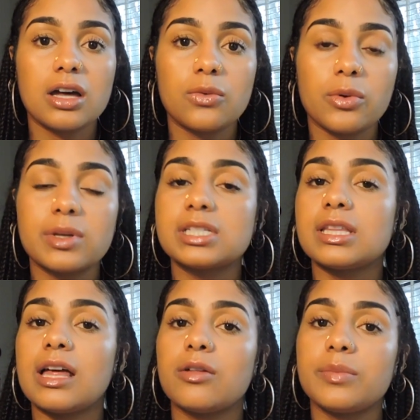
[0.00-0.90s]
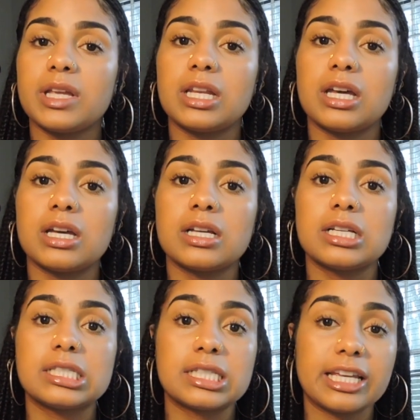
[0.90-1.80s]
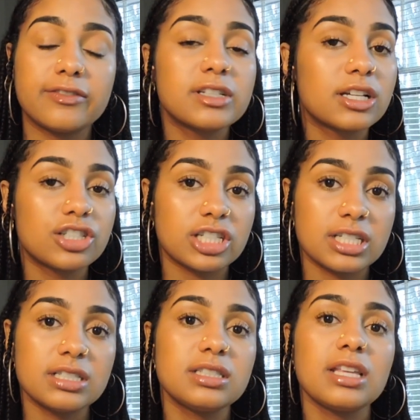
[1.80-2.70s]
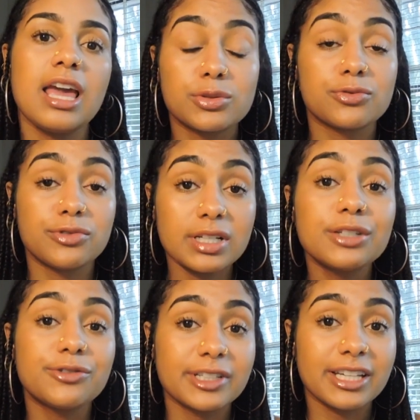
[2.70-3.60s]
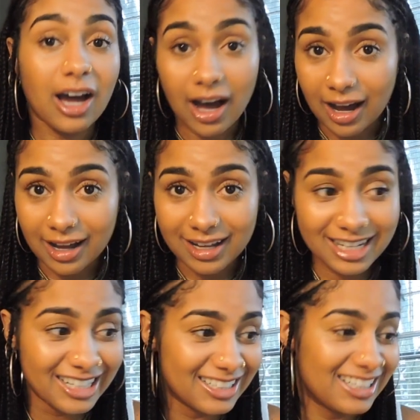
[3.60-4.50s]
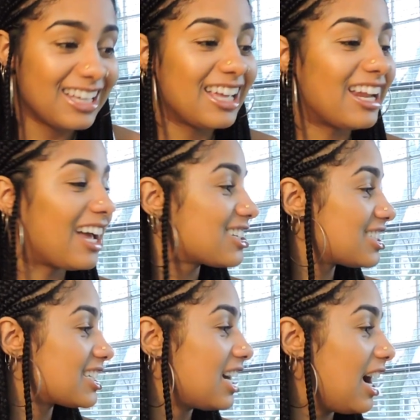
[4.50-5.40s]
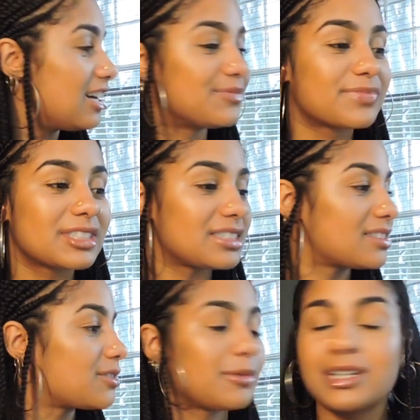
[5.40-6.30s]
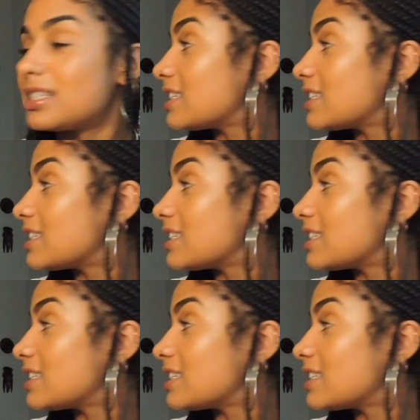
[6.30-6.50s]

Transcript: We went to the Elmina slave dungeons. It was really, really hot. And I actually got, where is